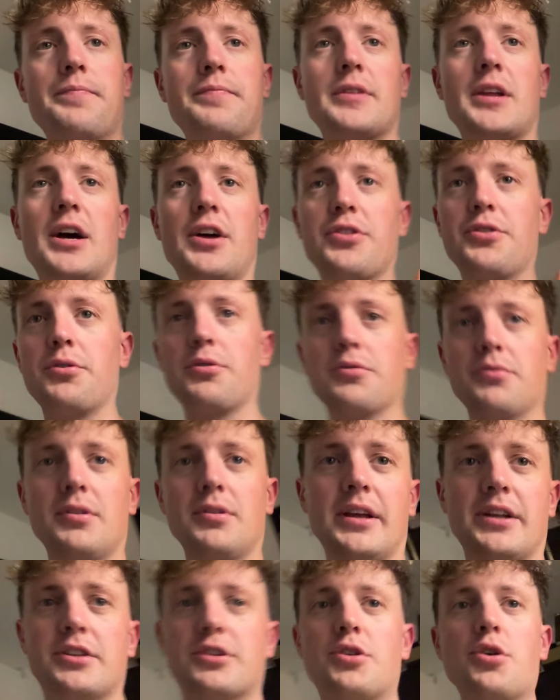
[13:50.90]
got through
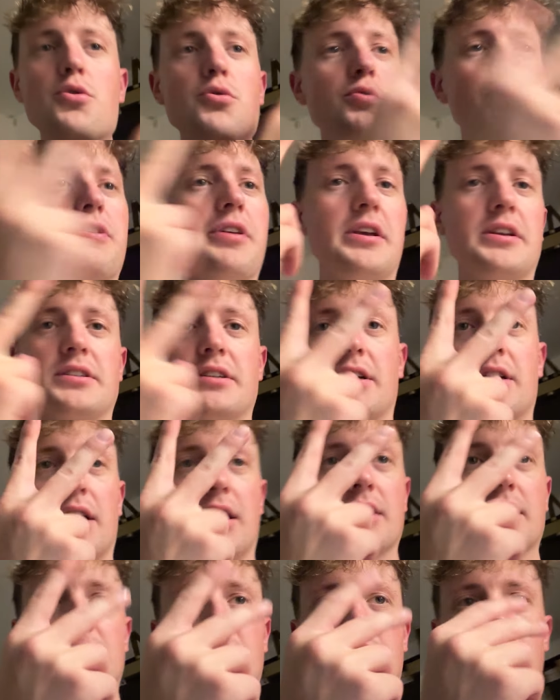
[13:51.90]
like two things of
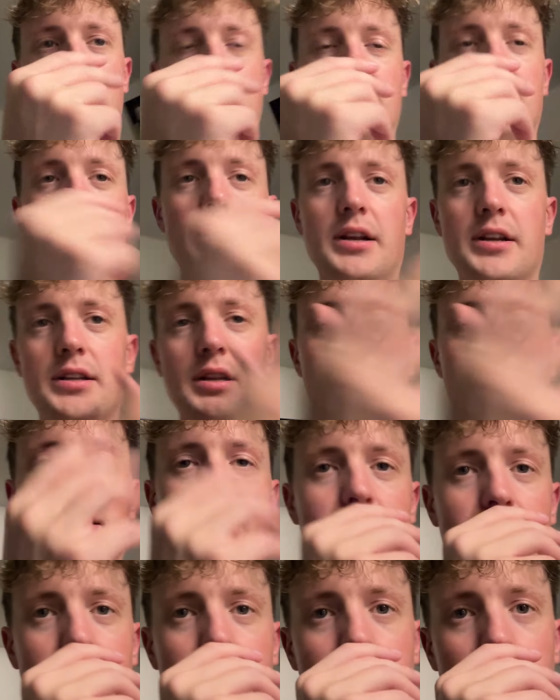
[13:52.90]
customs. You got to talk
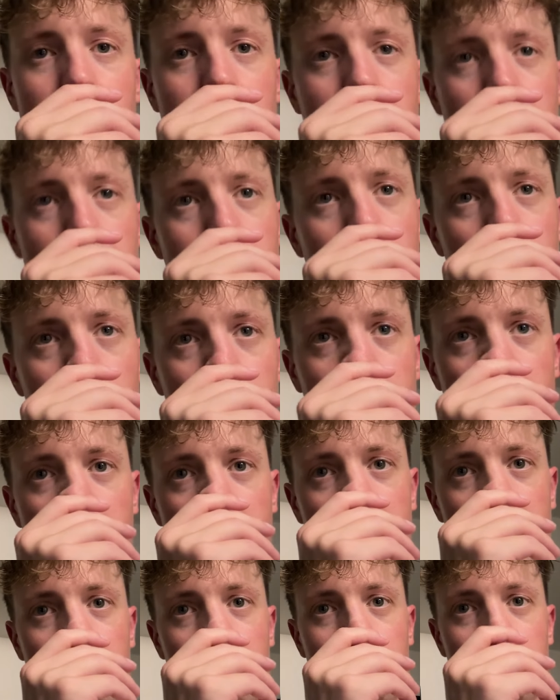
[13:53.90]
to different people,
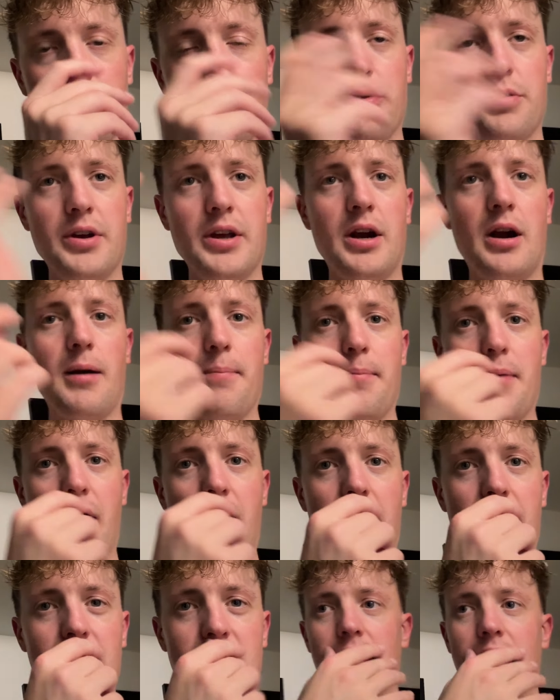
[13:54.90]
finally get through, get our
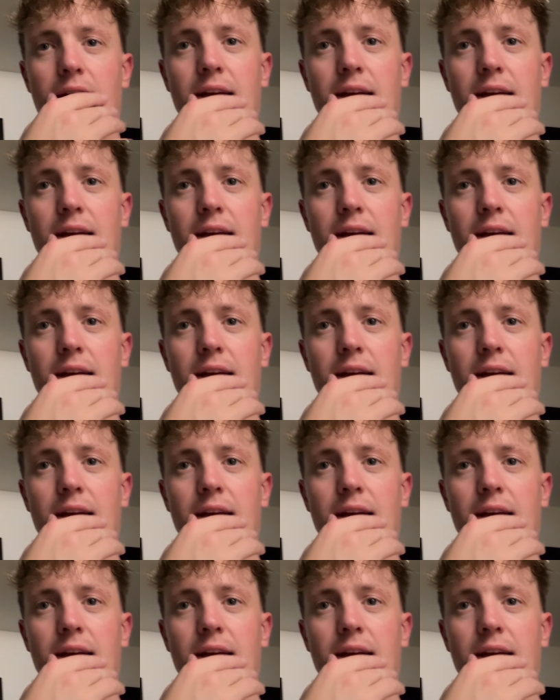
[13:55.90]
bags.